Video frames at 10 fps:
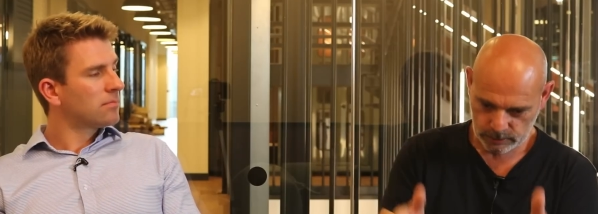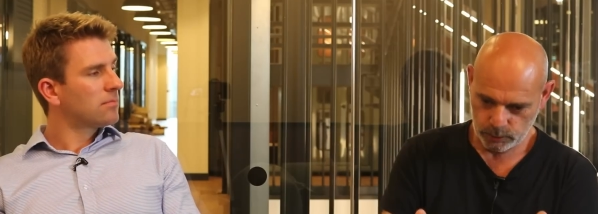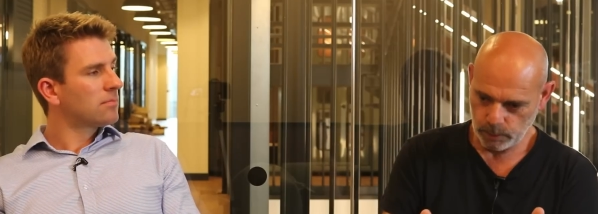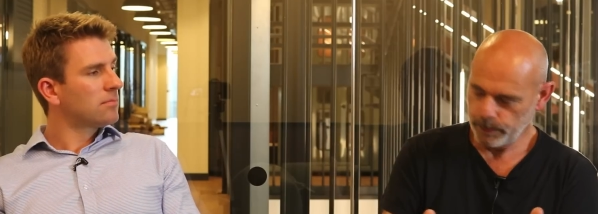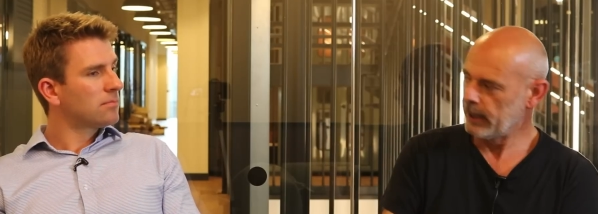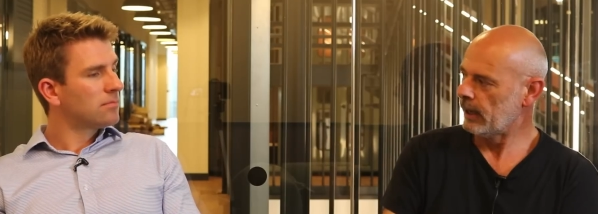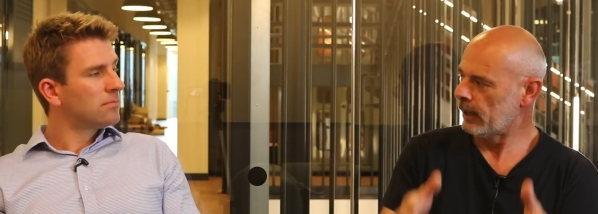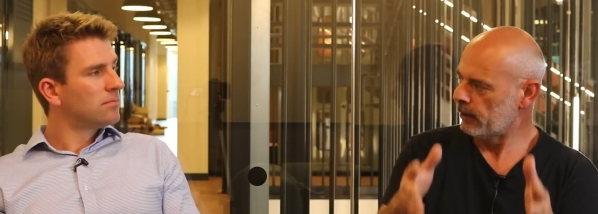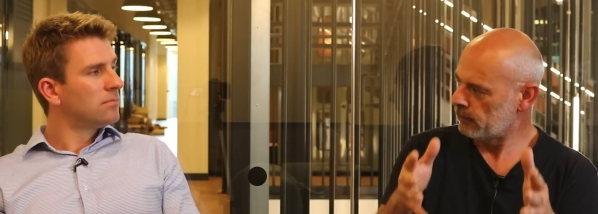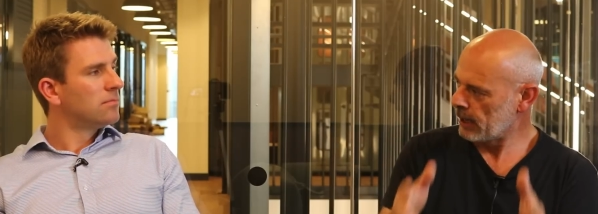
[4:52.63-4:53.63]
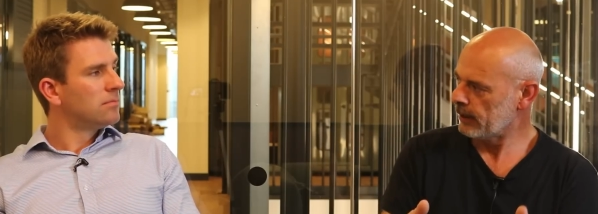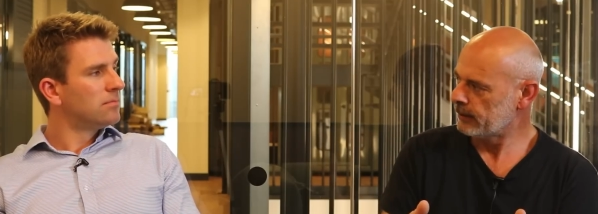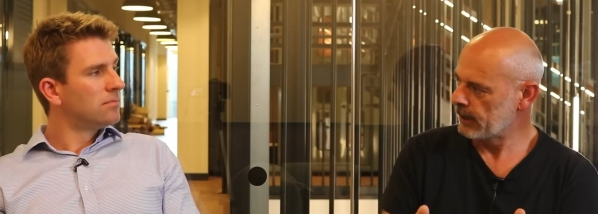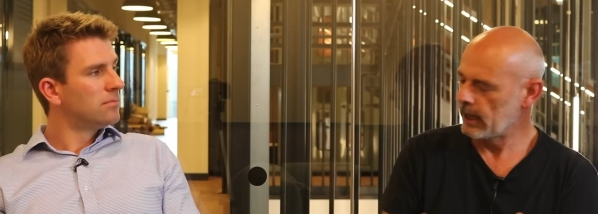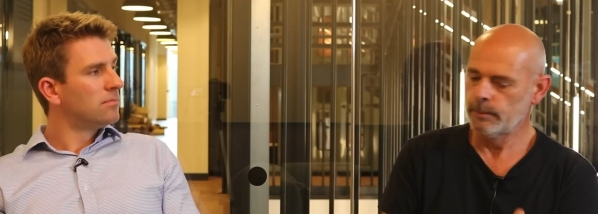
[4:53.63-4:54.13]
Speaker 1: to pay at the right
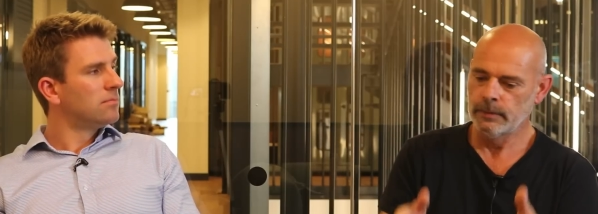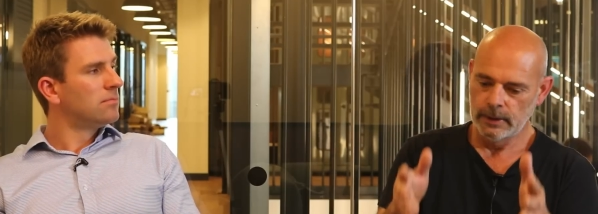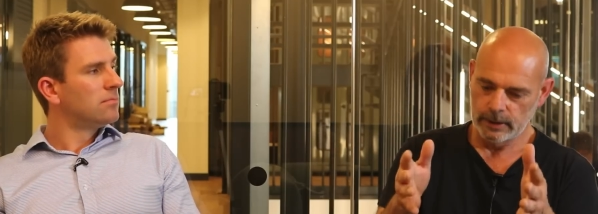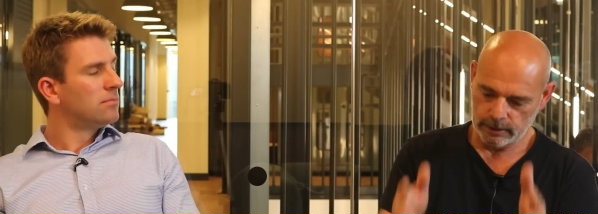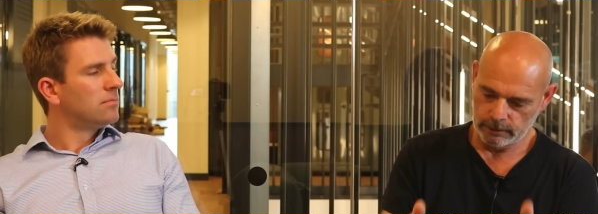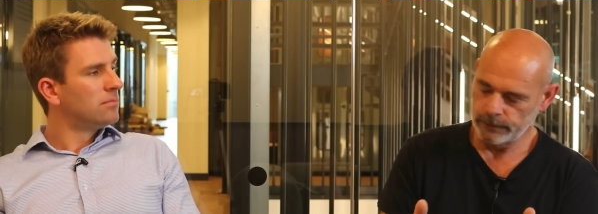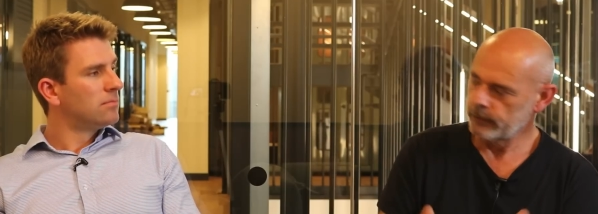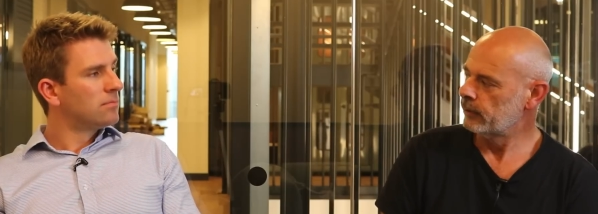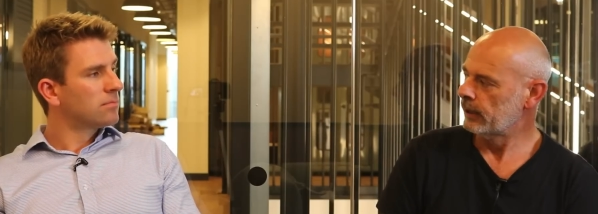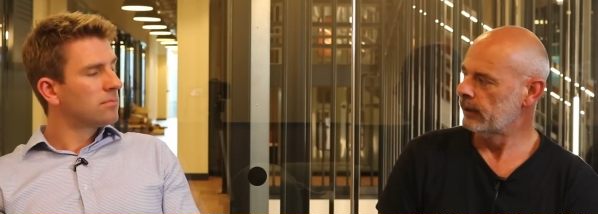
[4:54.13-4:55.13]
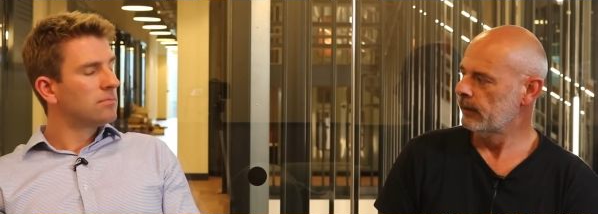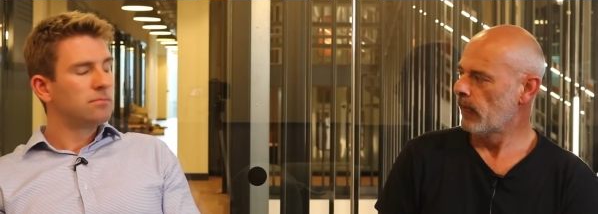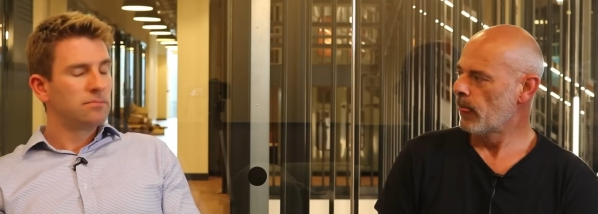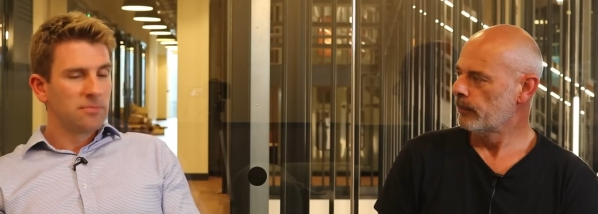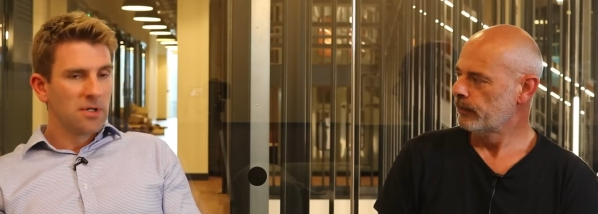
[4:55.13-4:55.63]
time and you're off and running.
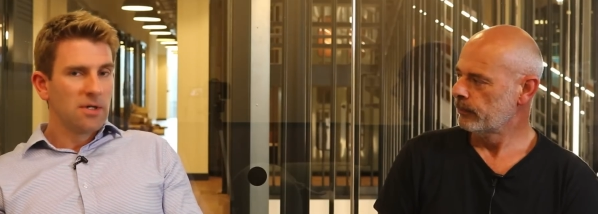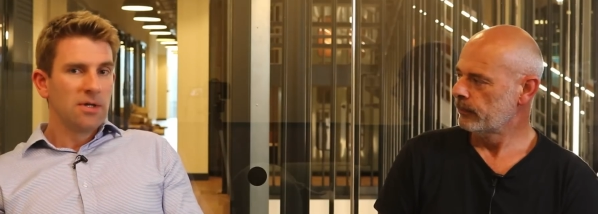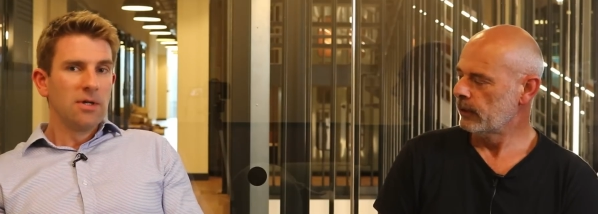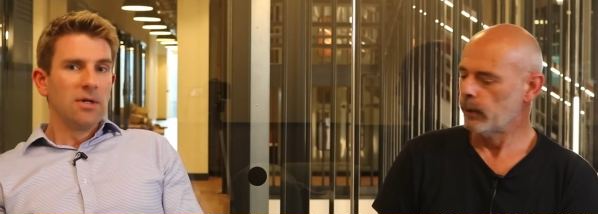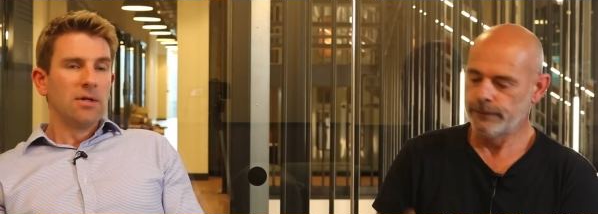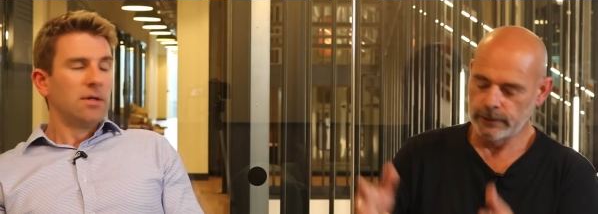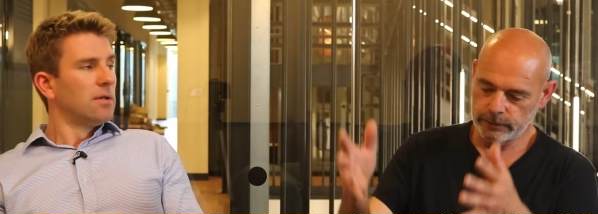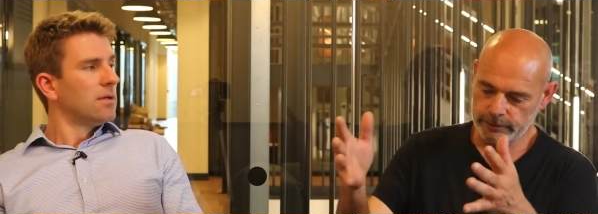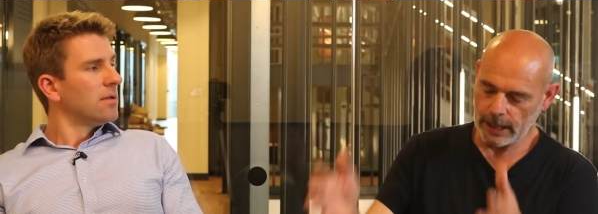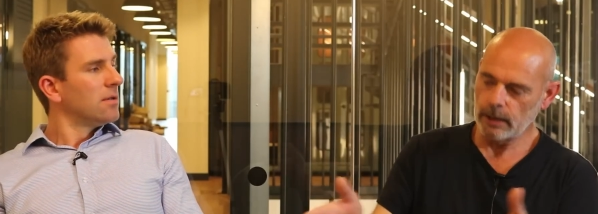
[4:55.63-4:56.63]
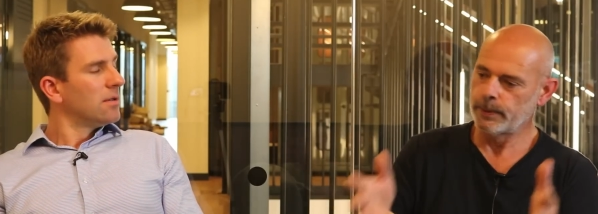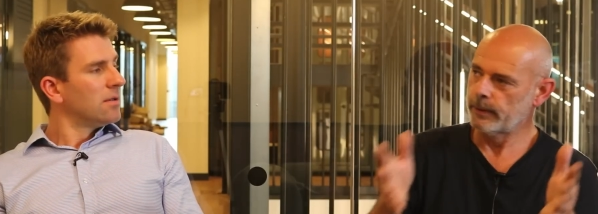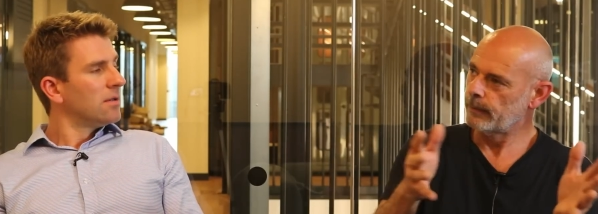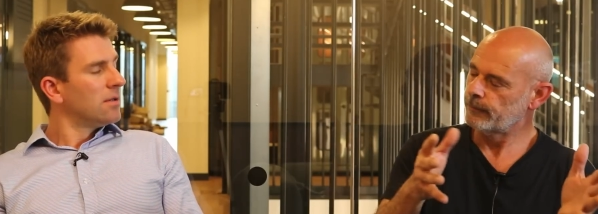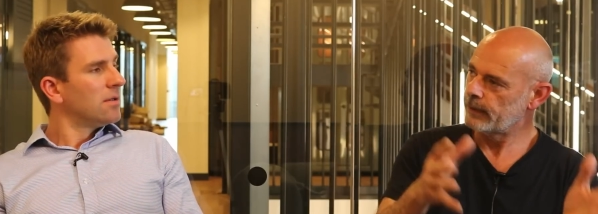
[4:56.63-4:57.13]
You know, if you're a scalper, then